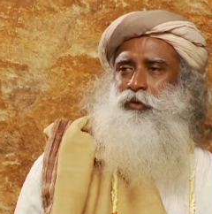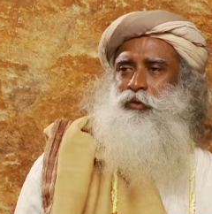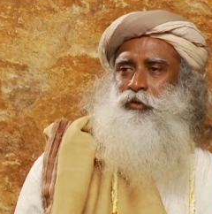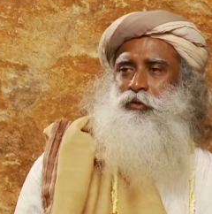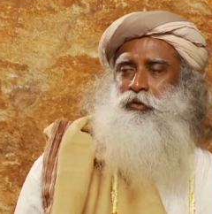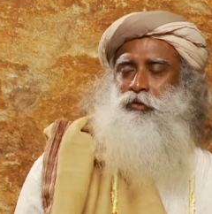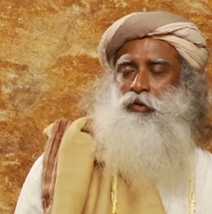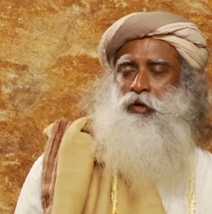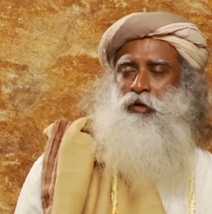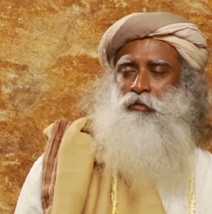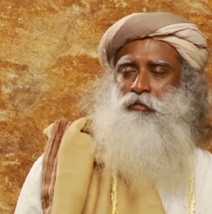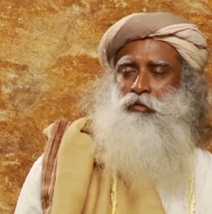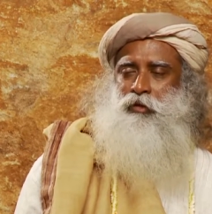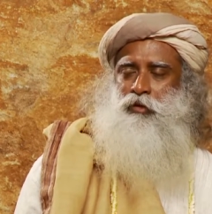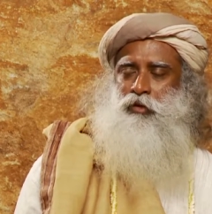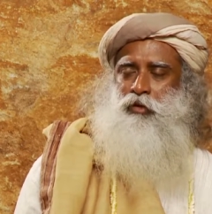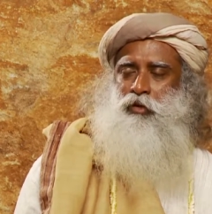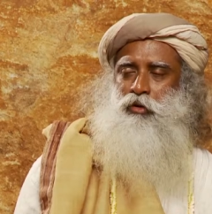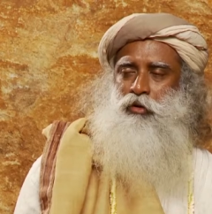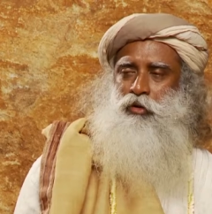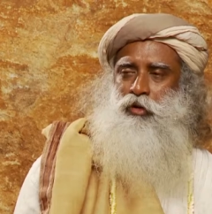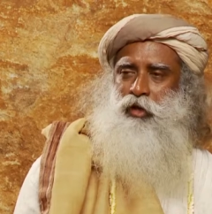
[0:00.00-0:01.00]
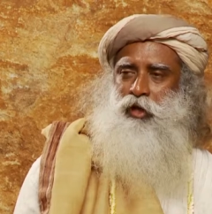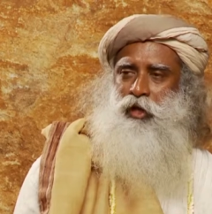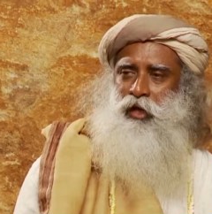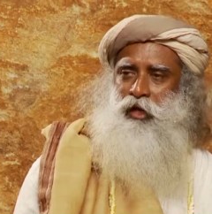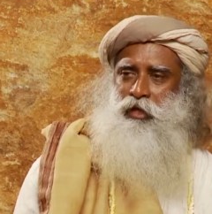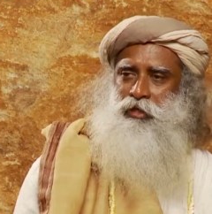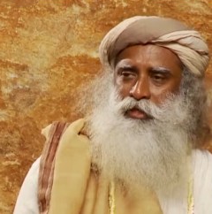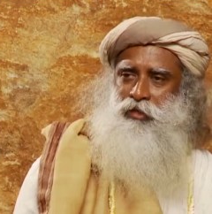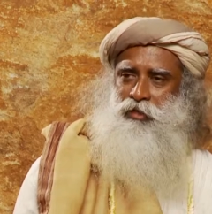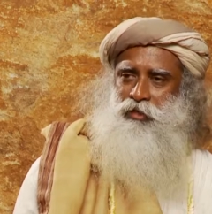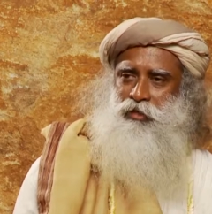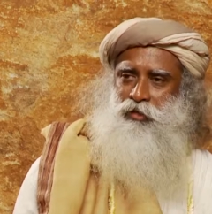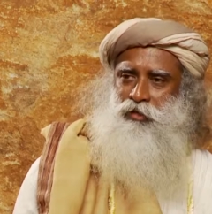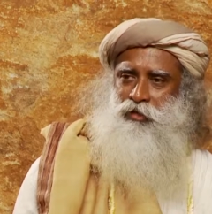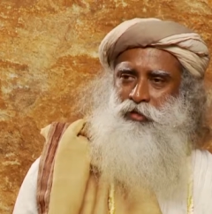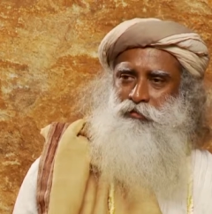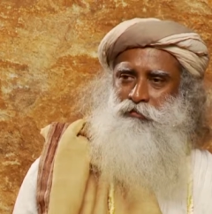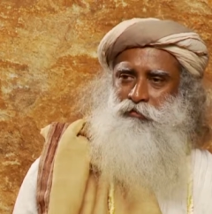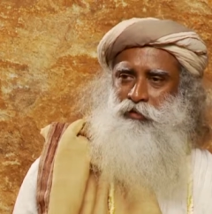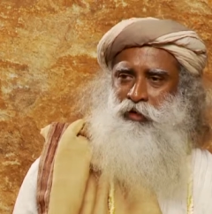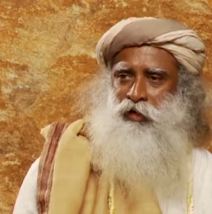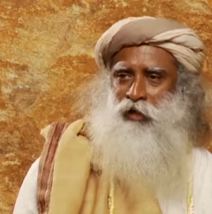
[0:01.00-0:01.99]
No, you have a wrong idea
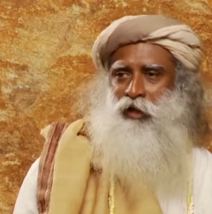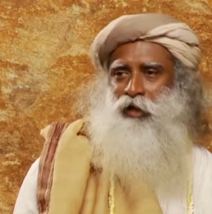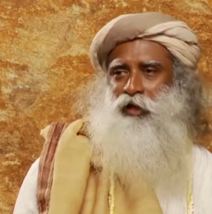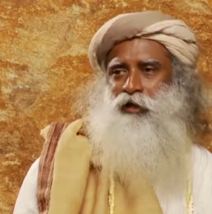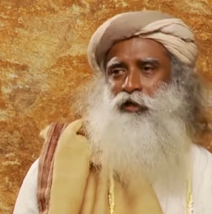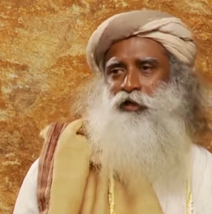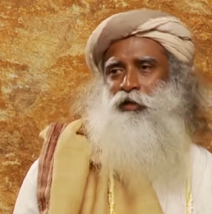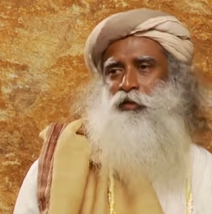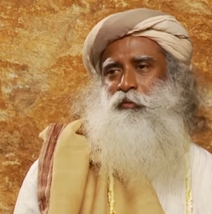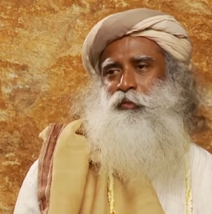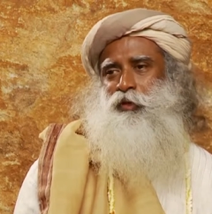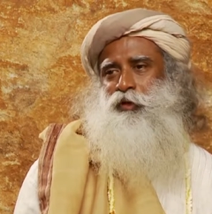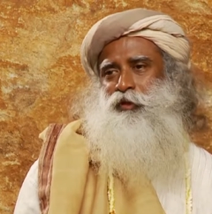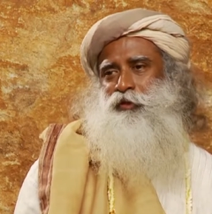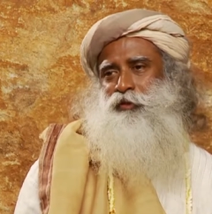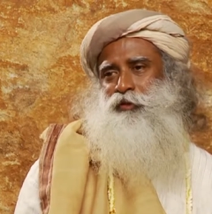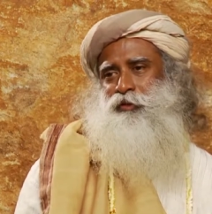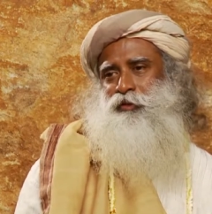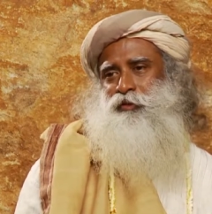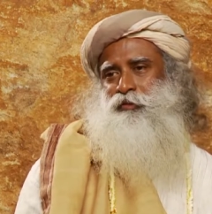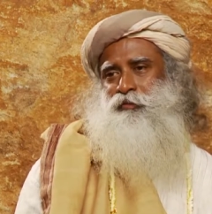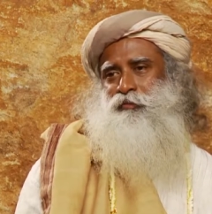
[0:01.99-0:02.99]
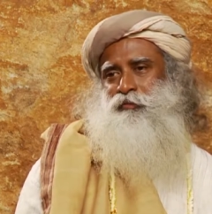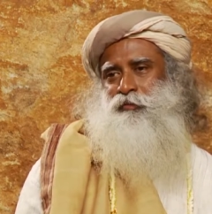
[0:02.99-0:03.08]
of enlightenment.